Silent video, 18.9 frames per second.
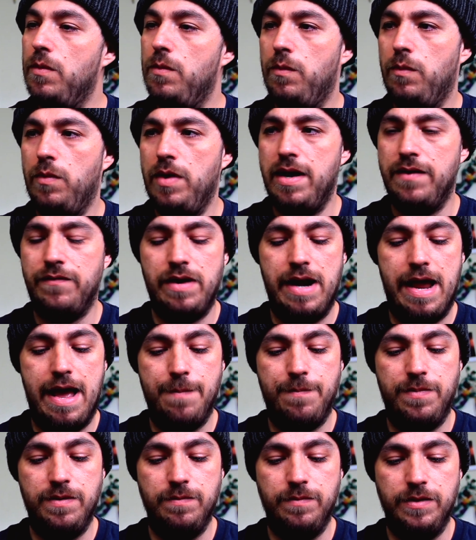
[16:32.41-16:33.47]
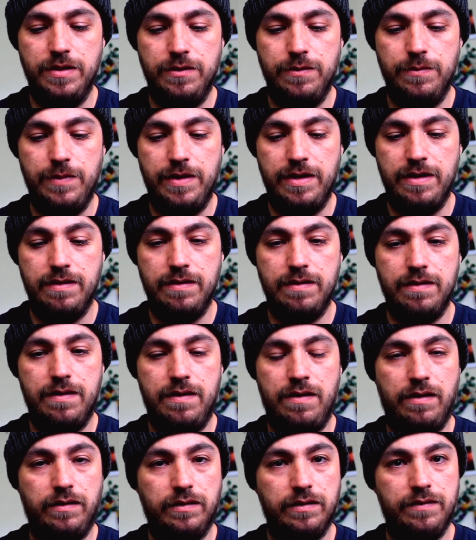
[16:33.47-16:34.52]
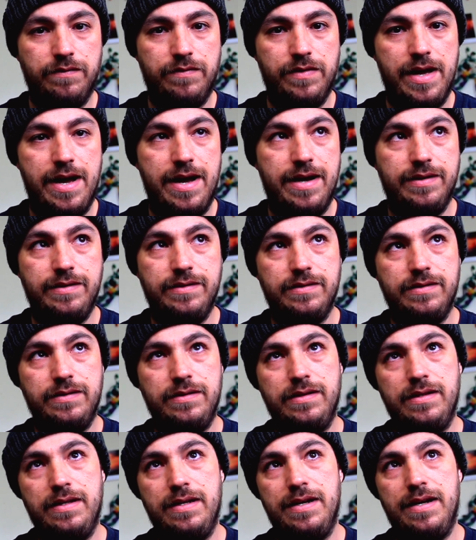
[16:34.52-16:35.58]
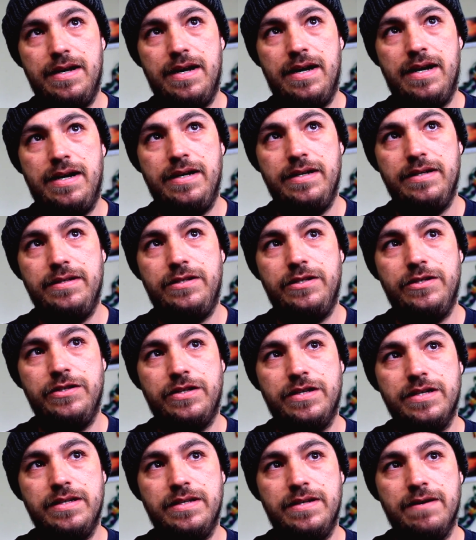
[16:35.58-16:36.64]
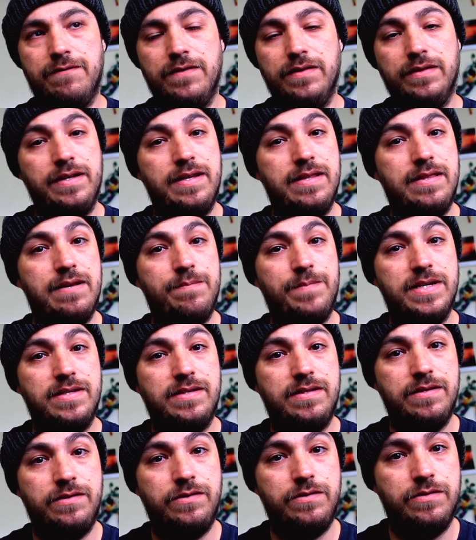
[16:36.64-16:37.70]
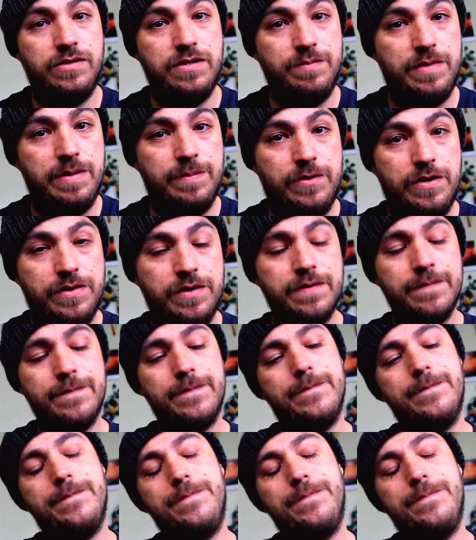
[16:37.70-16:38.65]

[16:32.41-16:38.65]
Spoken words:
whatever happened between all of that, I took it differently than my sisters and my brother.